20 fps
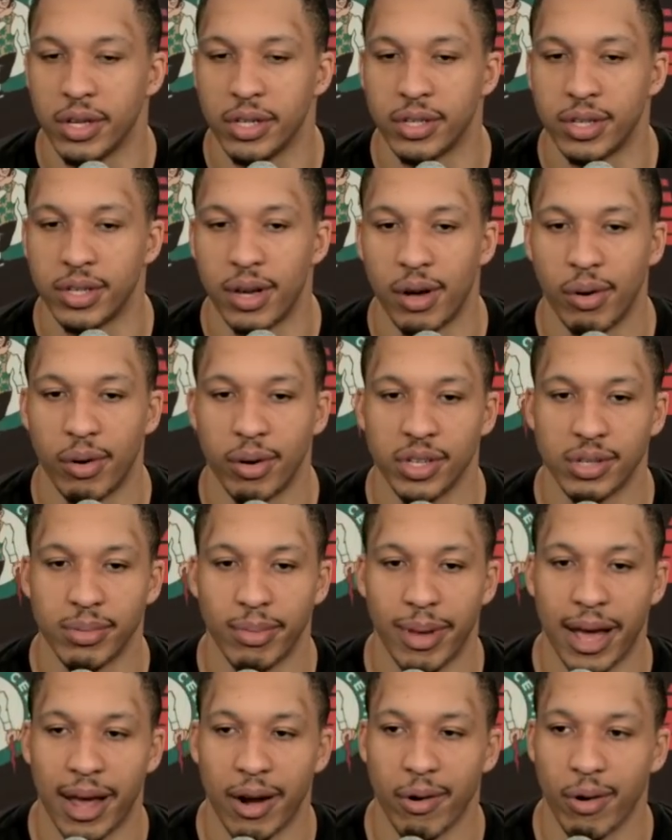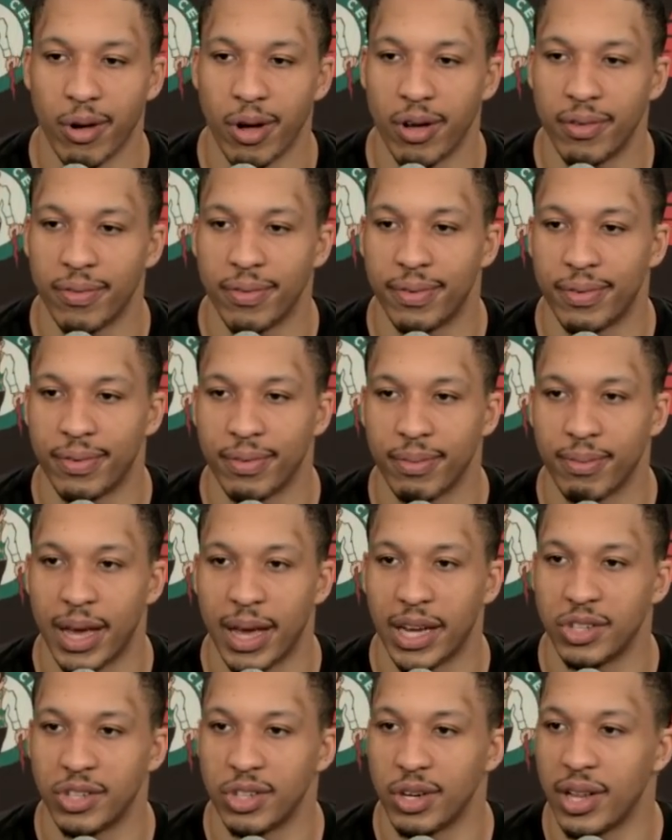So it's a matter of
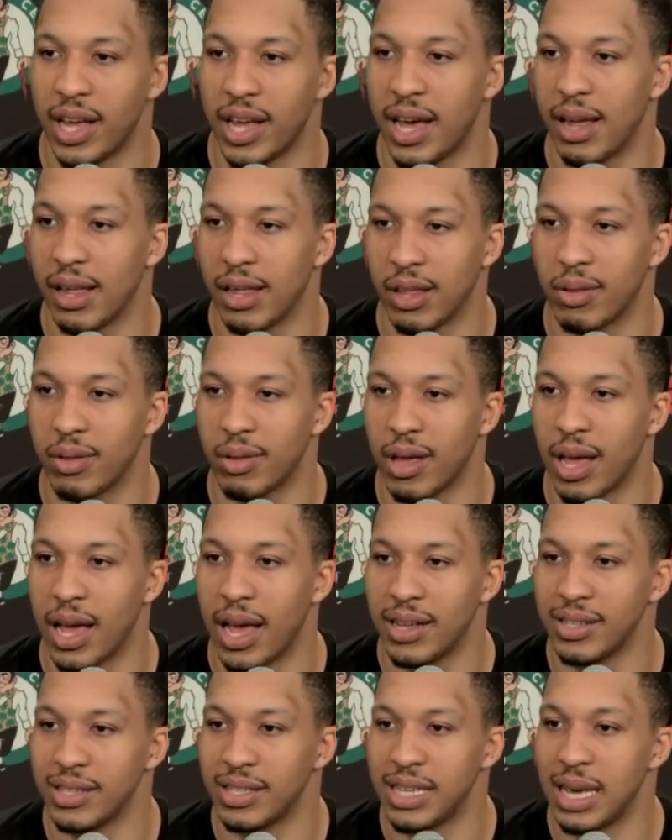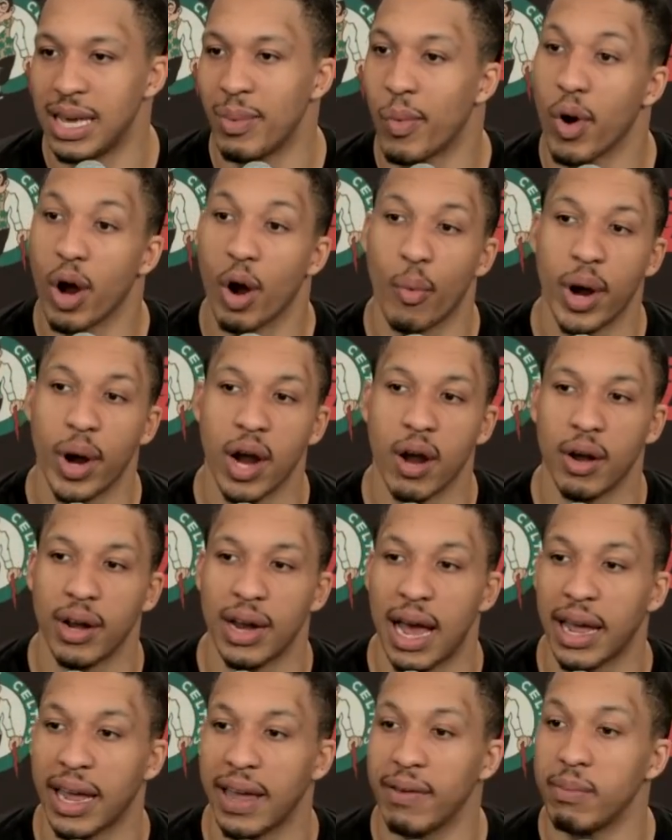making sure that as a team we're aware and
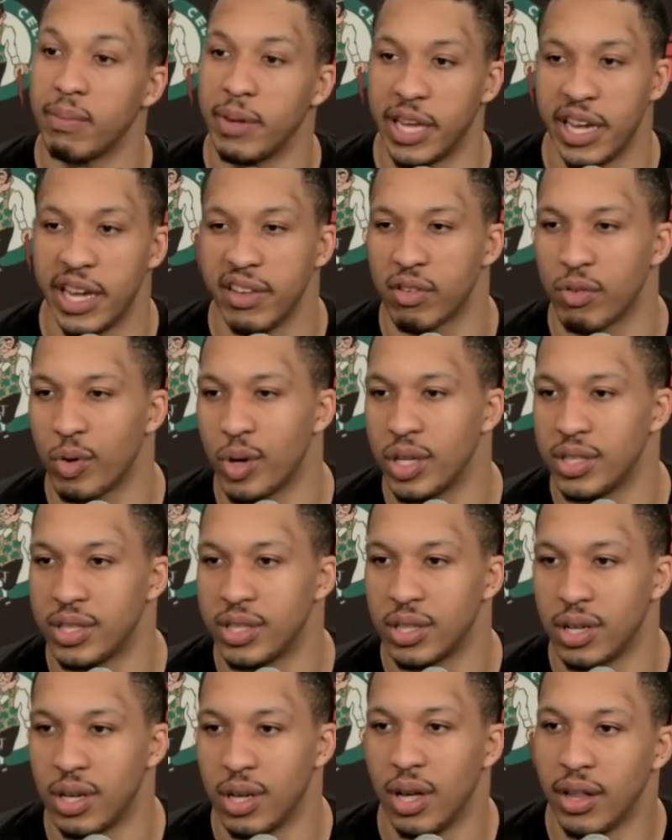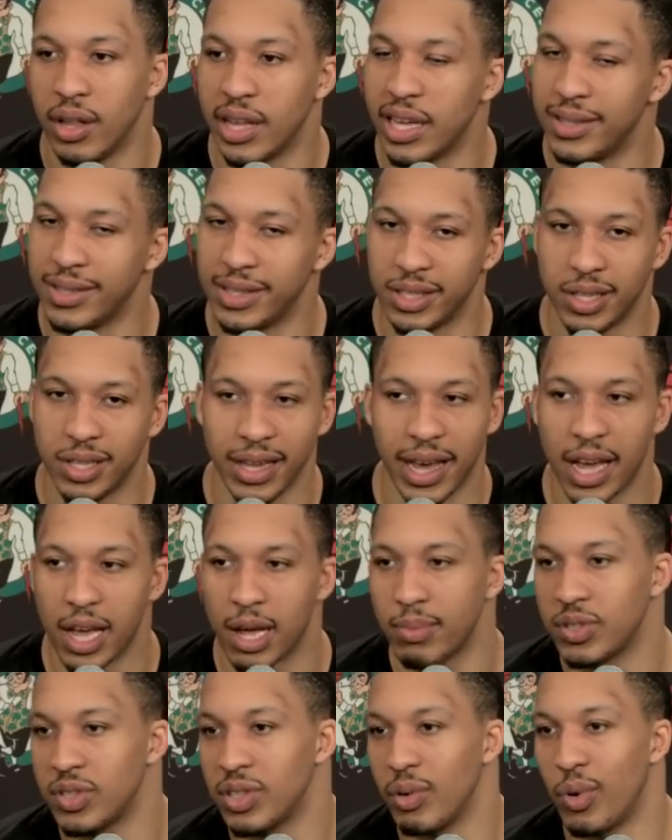not giving the easy ones the easy
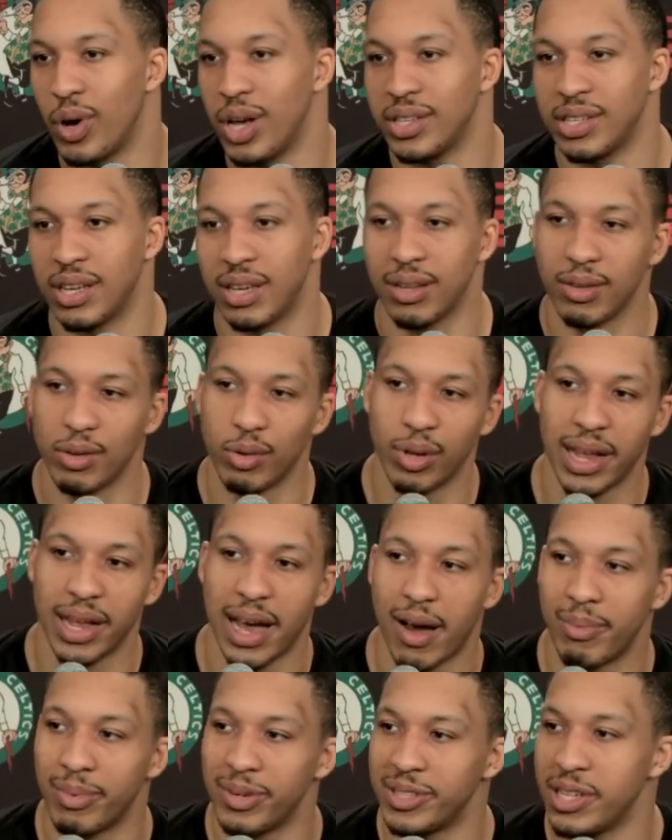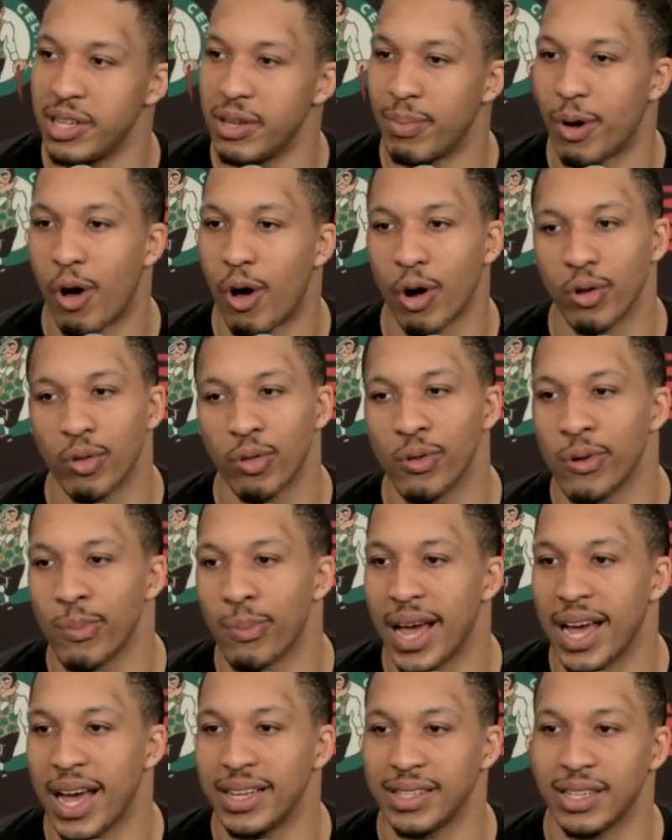layups, the ones that you allow them to see the ball go through the
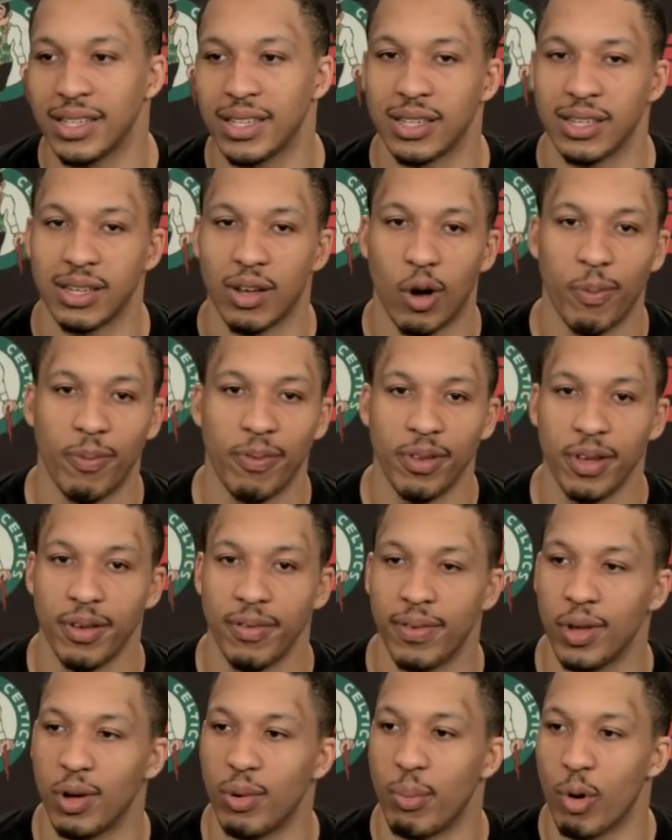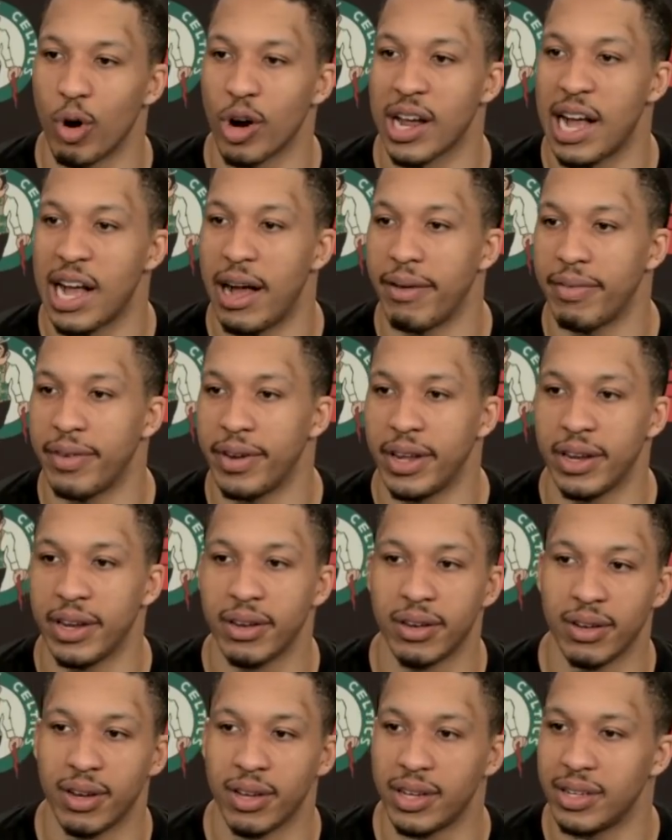basket to hopefully feel more confident
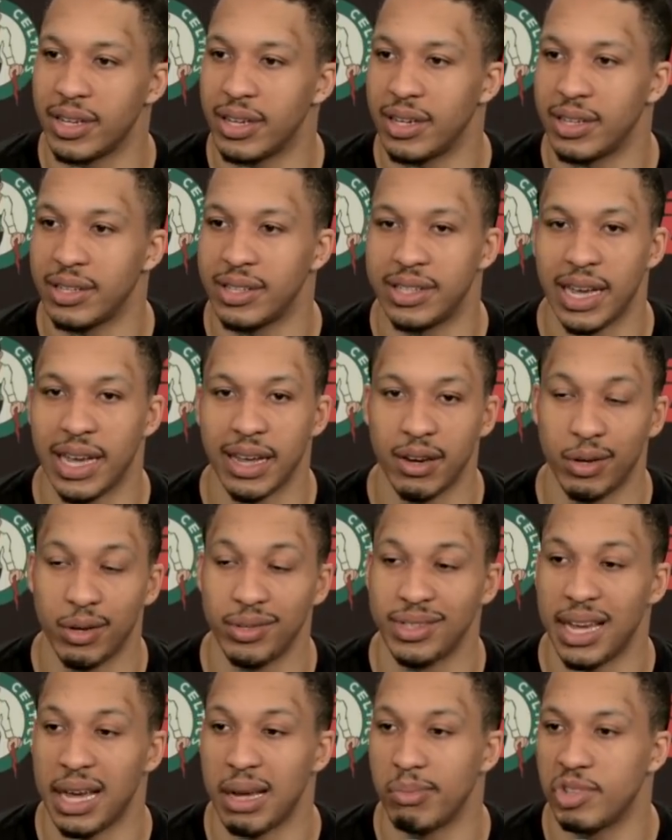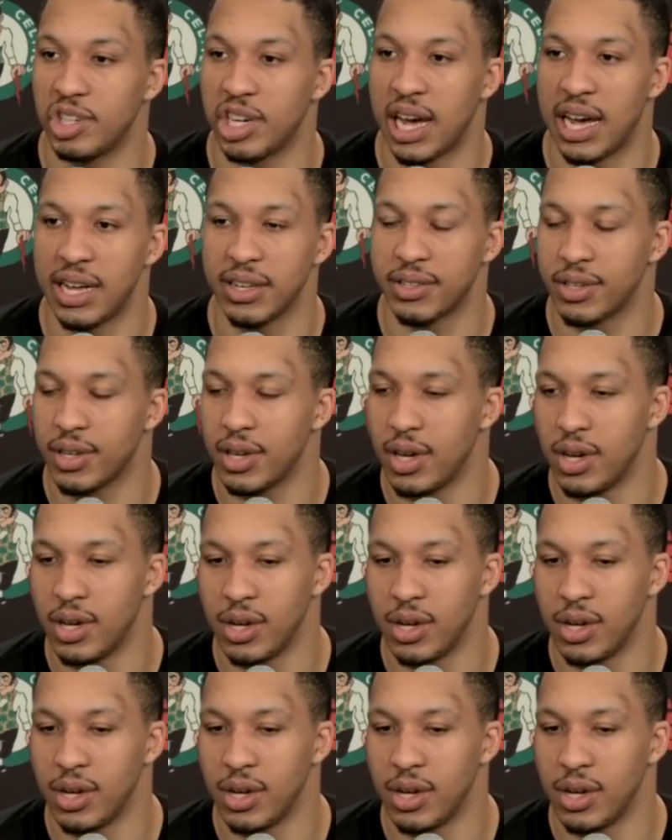uh, is taking those same shots.